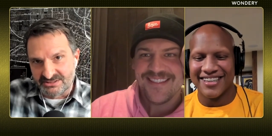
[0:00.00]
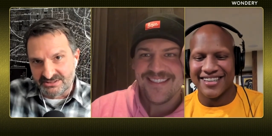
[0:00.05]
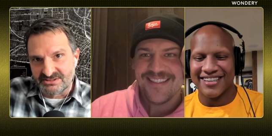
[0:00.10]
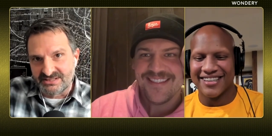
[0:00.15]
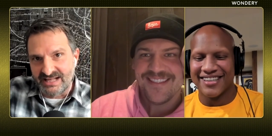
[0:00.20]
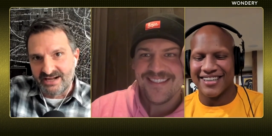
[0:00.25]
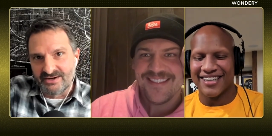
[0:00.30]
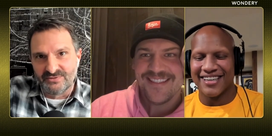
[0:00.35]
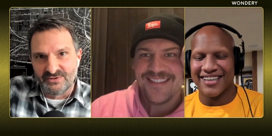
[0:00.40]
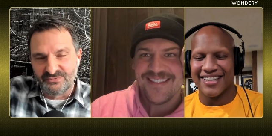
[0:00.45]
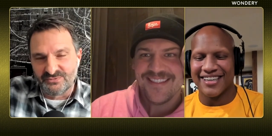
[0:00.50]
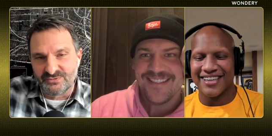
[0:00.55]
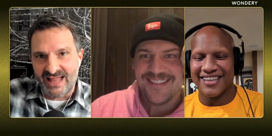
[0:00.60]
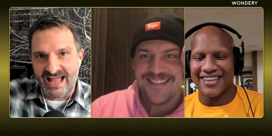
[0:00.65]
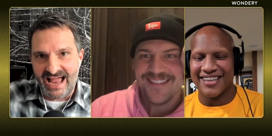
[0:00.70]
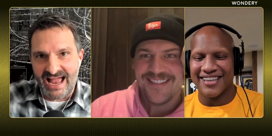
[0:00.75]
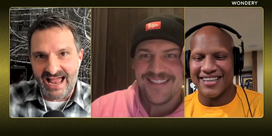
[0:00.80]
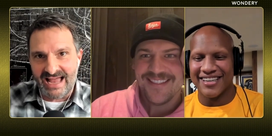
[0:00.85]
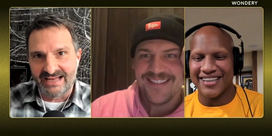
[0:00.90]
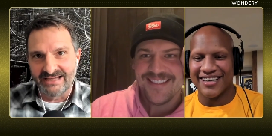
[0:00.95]
Speaker 1: instead of a
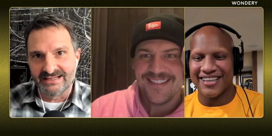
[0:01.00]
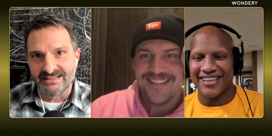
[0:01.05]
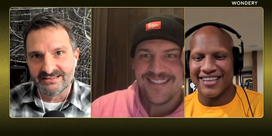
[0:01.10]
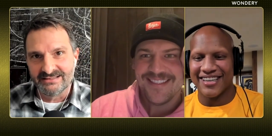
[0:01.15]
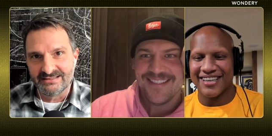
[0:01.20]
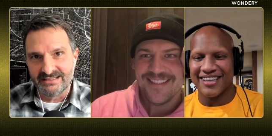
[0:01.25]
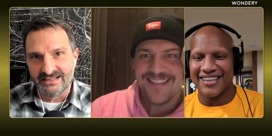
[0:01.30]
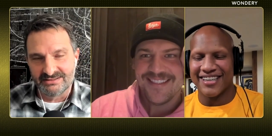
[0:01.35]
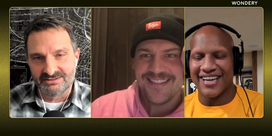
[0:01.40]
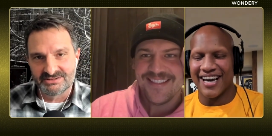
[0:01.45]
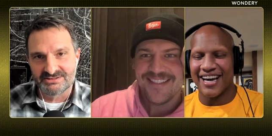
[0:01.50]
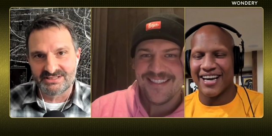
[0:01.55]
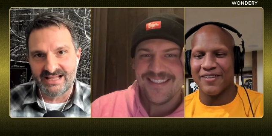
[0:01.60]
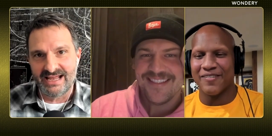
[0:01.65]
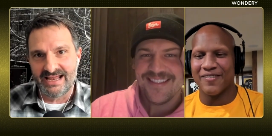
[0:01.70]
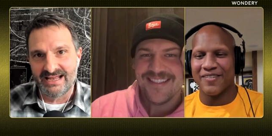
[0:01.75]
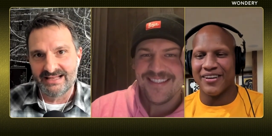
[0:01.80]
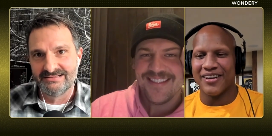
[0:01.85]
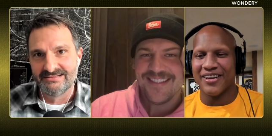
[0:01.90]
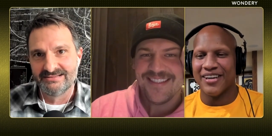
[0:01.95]
flag. You
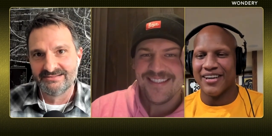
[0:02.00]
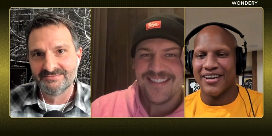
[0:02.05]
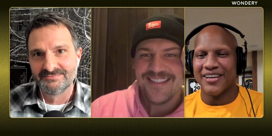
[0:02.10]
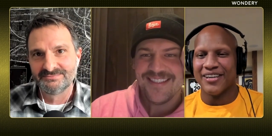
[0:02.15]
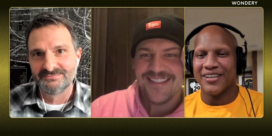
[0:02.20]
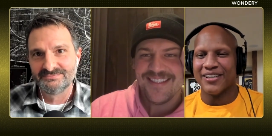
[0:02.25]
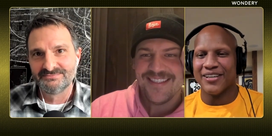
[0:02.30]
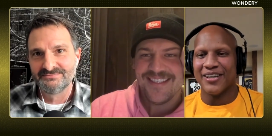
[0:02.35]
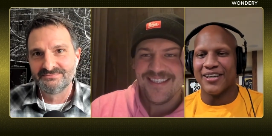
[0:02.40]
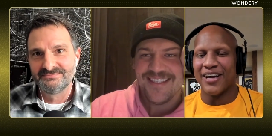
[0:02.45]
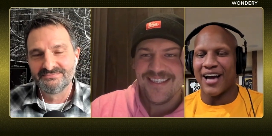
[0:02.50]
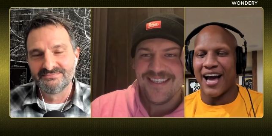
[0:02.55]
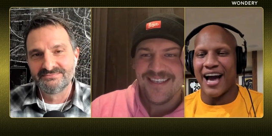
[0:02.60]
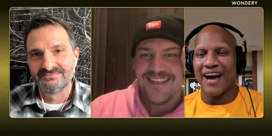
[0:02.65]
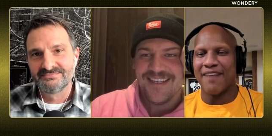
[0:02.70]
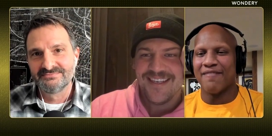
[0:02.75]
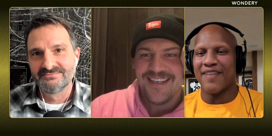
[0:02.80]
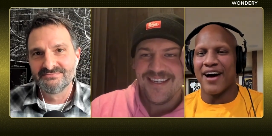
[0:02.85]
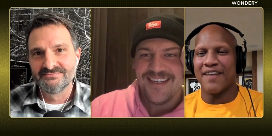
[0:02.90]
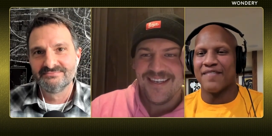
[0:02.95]
Speaker 2: understand? Dave,
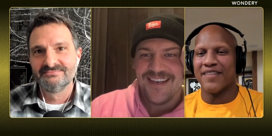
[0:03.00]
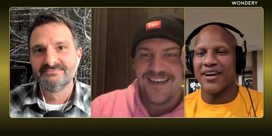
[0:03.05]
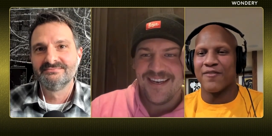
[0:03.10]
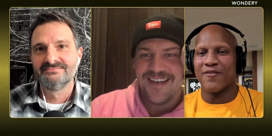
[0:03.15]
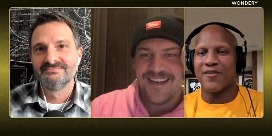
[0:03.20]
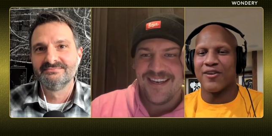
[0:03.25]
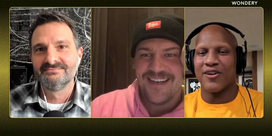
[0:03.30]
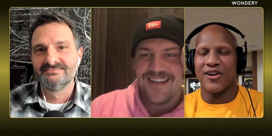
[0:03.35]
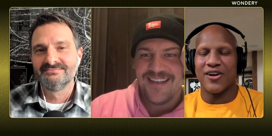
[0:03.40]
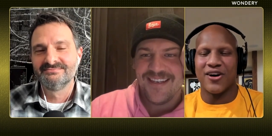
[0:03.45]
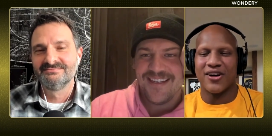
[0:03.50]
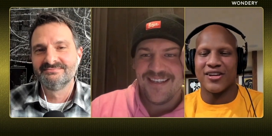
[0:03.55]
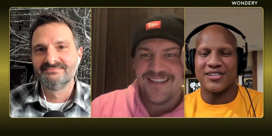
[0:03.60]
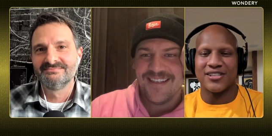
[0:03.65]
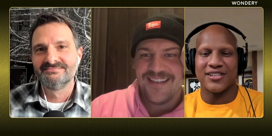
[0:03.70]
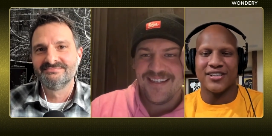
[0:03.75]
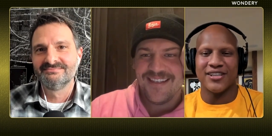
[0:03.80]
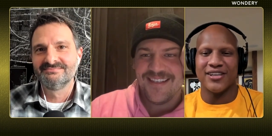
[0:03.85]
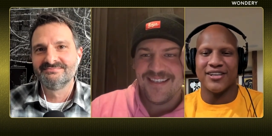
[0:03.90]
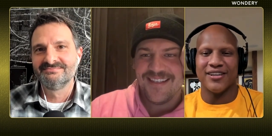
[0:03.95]
I've never
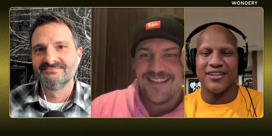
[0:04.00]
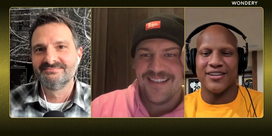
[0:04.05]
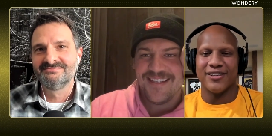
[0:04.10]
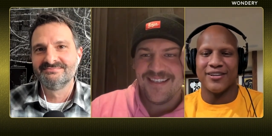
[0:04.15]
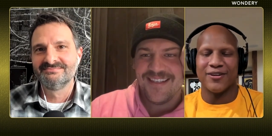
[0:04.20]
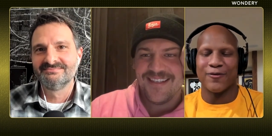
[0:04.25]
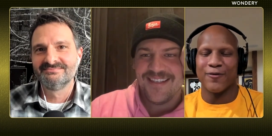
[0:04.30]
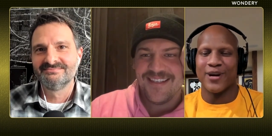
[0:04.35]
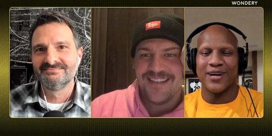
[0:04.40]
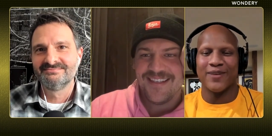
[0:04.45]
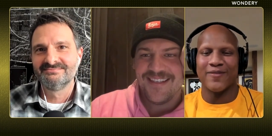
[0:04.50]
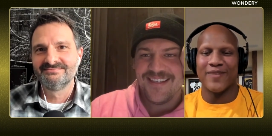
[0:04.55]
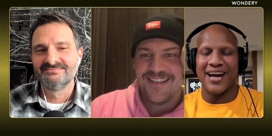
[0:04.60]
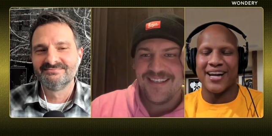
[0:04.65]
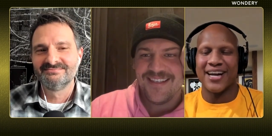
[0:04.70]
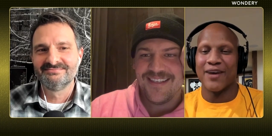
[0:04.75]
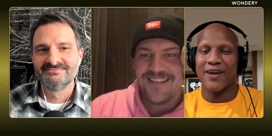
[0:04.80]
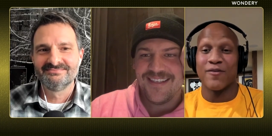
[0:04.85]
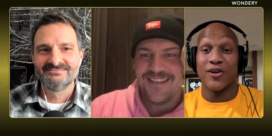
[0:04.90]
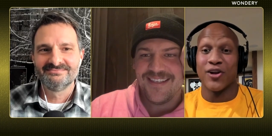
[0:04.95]
lost to the Ravens.
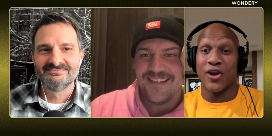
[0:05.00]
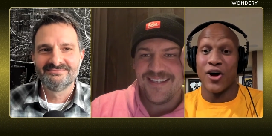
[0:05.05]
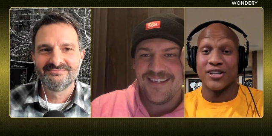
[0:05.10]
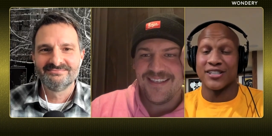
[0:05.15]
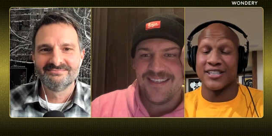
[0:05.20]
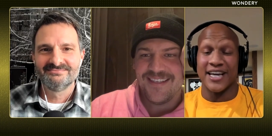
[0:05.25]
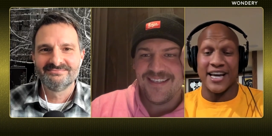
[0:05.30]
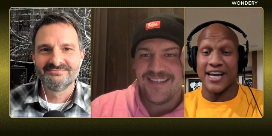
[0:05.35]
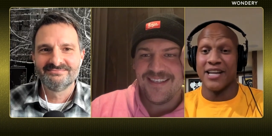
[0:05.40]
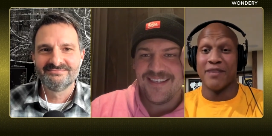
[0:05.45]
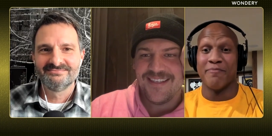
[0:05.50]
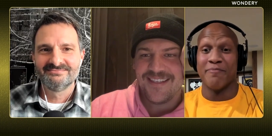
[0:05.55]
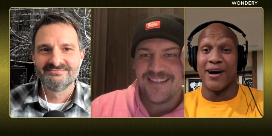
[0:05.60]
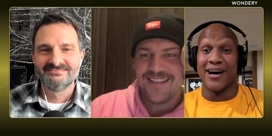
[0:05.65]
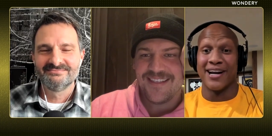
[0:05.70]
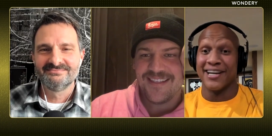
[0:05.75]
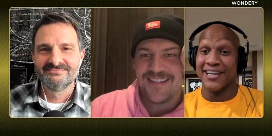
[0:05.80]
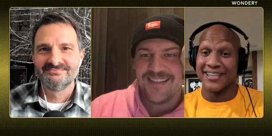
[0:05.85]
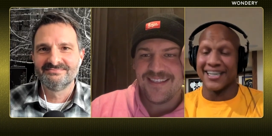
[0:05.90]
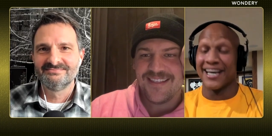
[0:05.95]
I never lost to
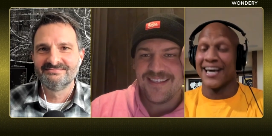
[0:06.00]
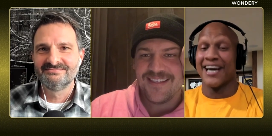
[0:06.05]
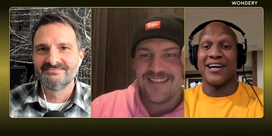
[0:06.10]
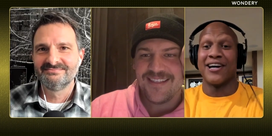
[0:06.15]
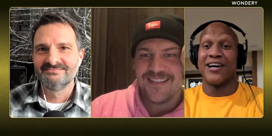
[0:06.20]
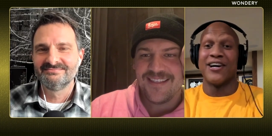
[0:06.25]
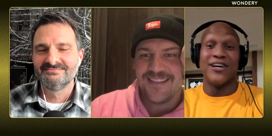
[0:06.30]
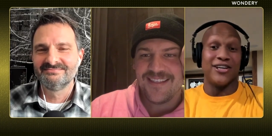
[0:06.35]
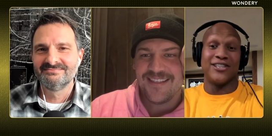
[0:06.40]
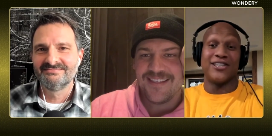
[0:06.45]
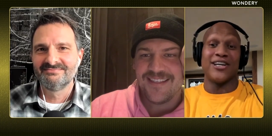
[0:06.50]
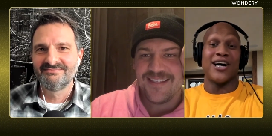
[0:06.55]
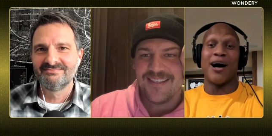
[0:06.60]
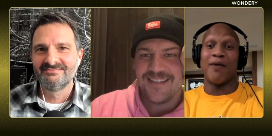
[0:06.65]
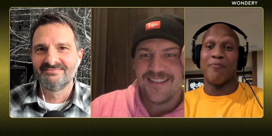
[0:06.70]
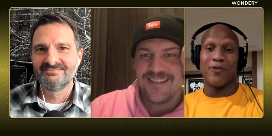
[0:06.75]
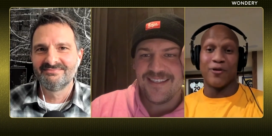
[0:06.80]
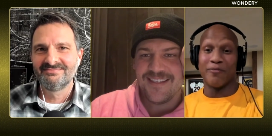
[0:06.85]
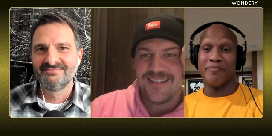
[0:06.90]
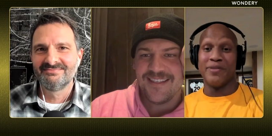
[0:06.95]
anybody and said, "Hey, good
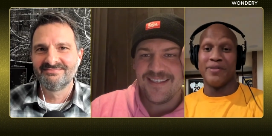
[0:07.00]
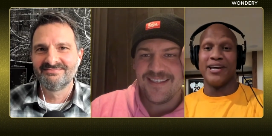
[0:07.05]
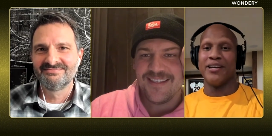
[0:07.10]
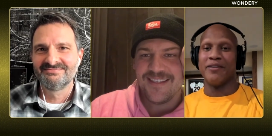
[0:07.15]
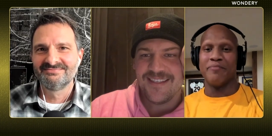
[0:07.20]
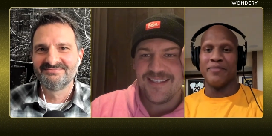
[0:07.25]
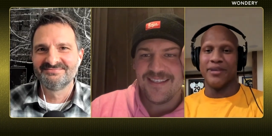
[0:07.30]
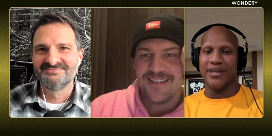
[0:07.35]
job on beating